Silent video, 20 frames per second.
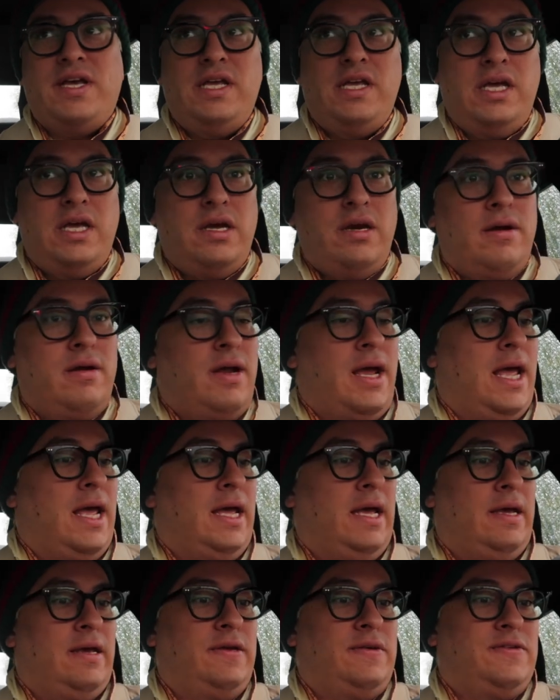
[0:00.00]
a year,
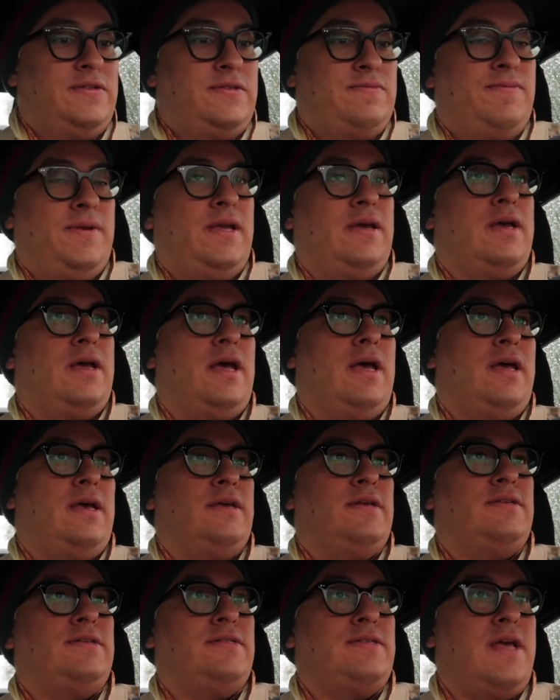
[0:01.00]
guys,
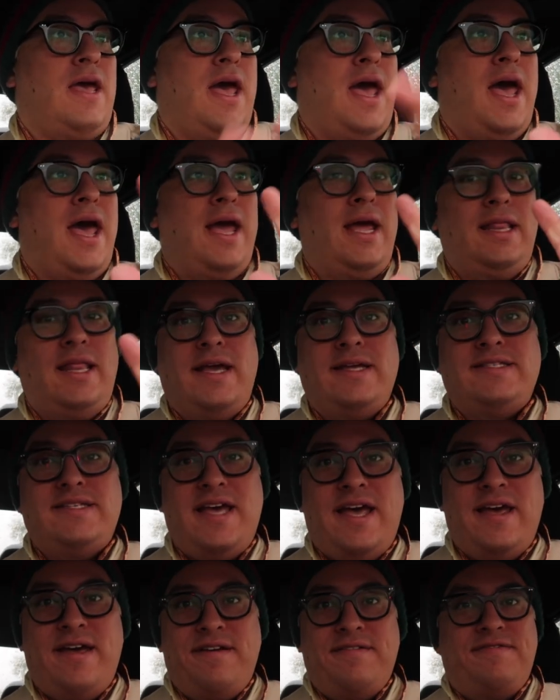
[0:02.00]
because I like to
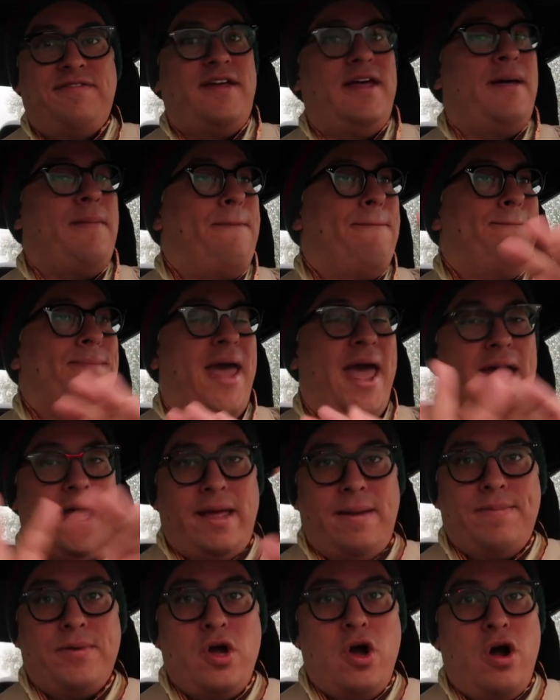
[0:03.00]
have a
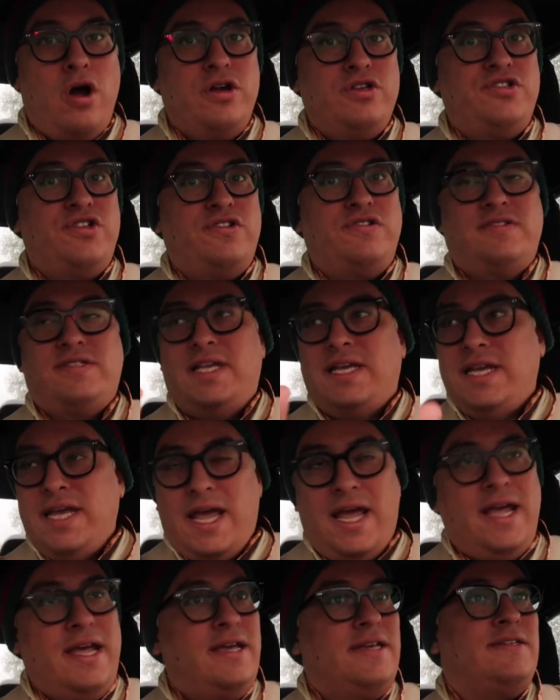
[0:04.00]
backup car just in
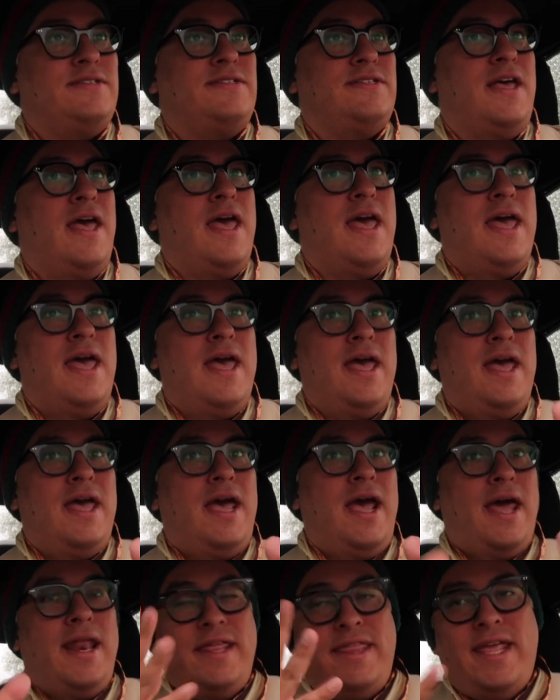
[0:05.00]
case
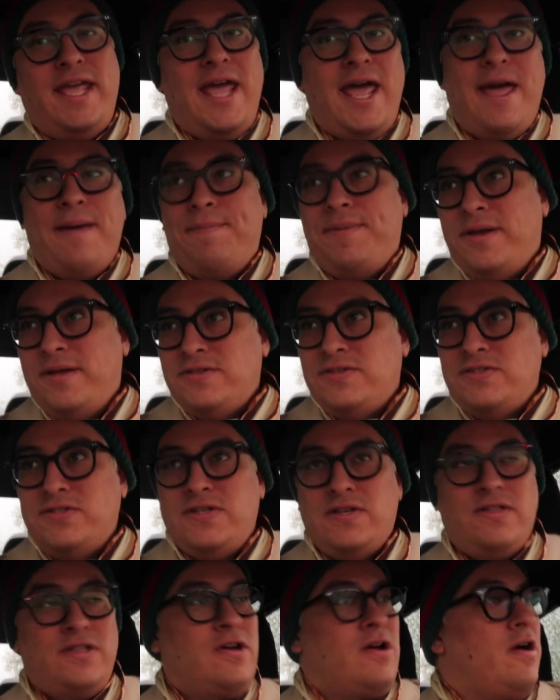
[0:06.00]
anything happens
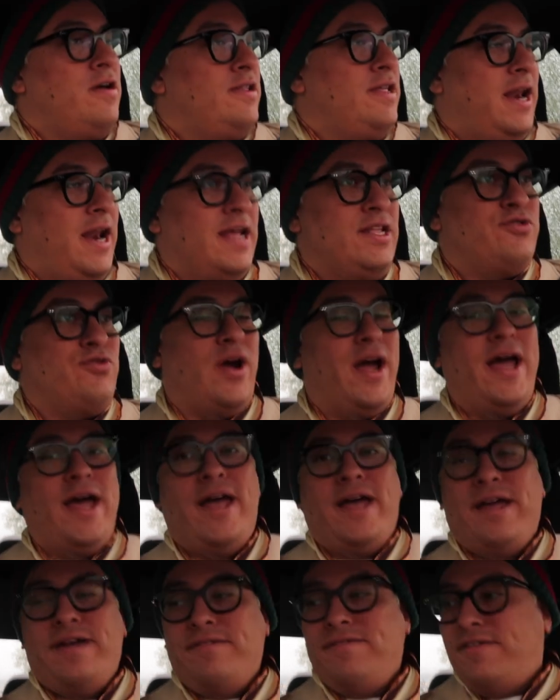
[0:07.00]
to the car that I
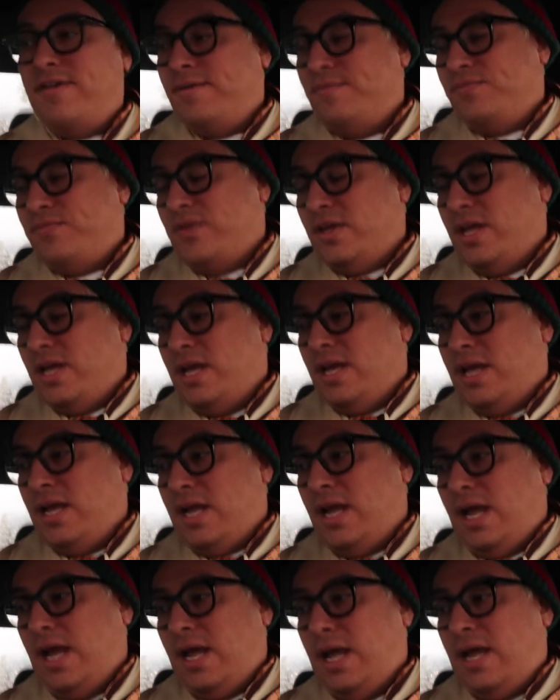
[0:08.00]
drive.
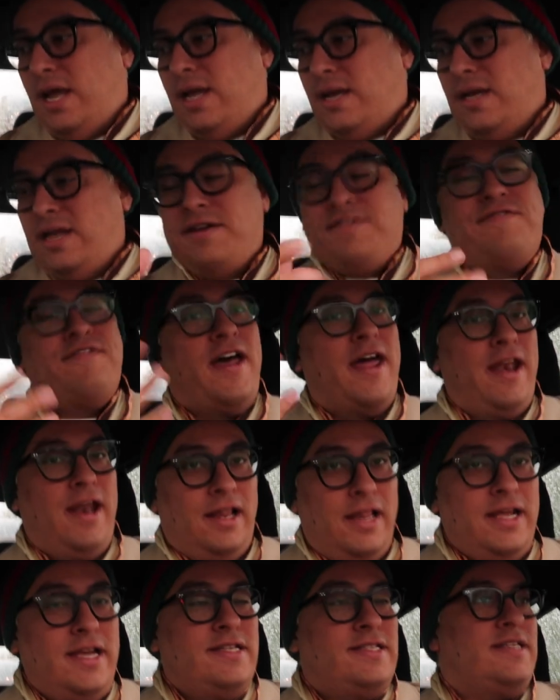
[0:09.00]
And it
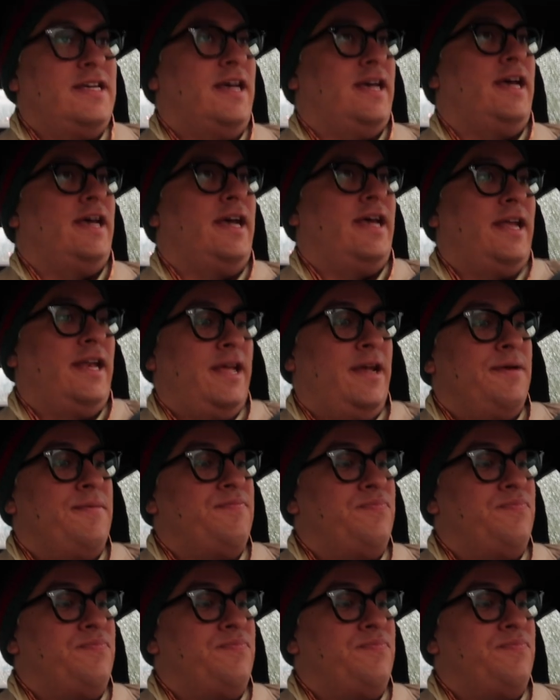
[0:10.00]
finally did.